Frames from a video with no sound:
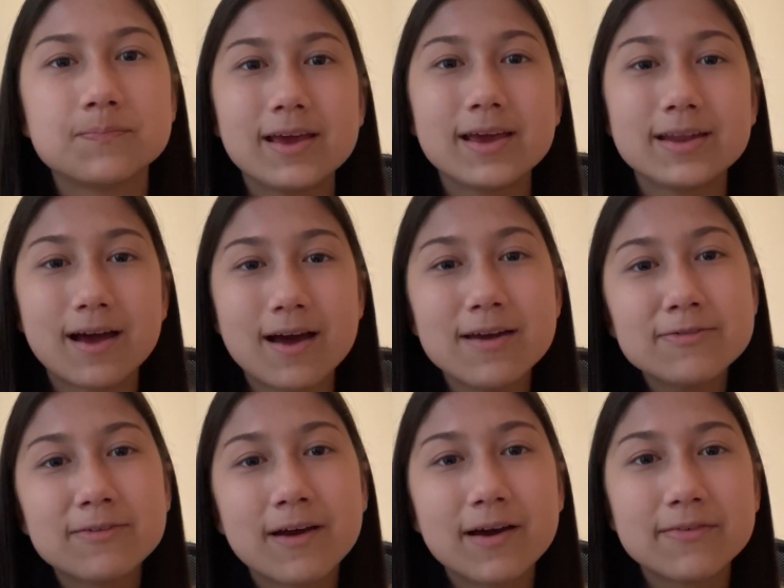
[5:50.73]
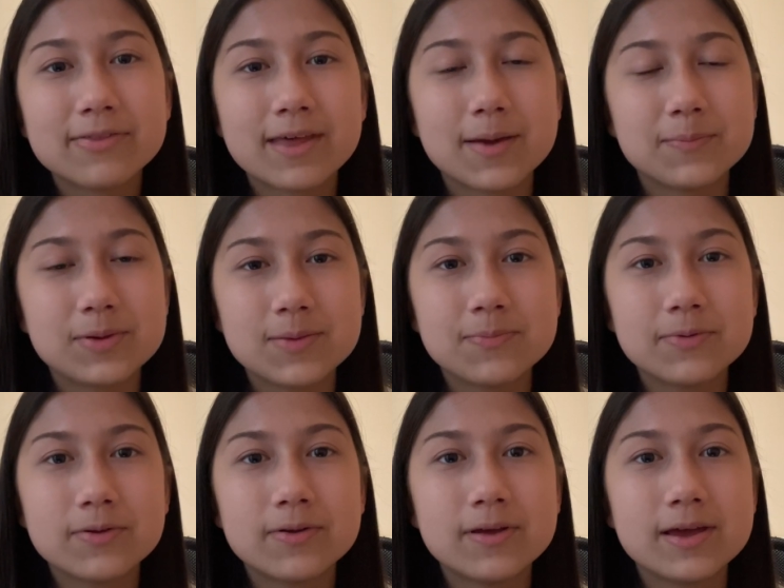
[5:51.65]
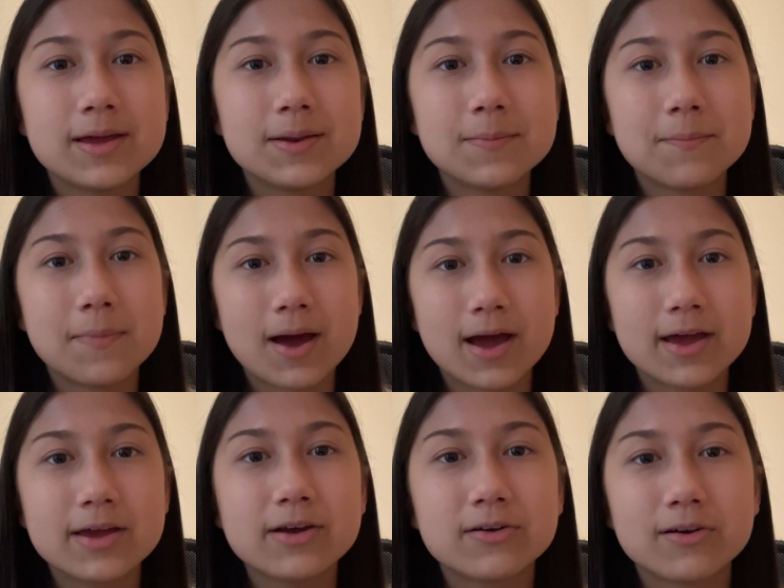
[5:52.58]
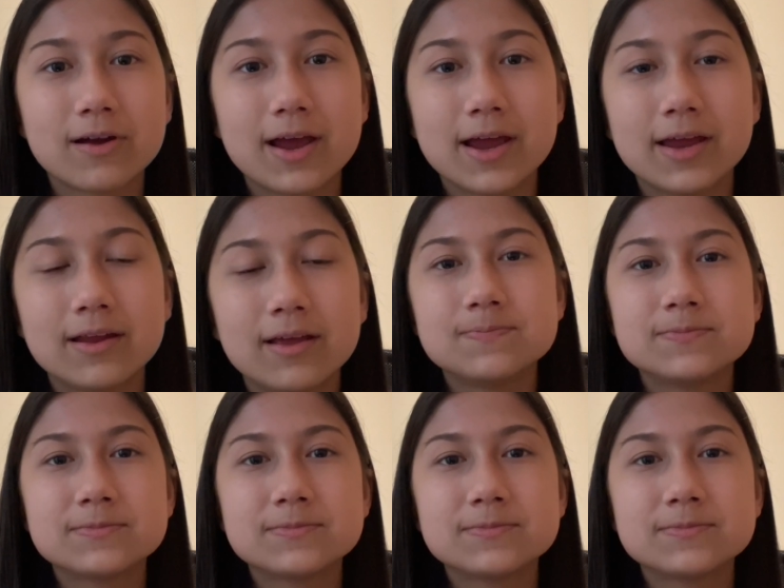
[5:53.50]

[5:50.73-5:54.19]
And I found that people in my grade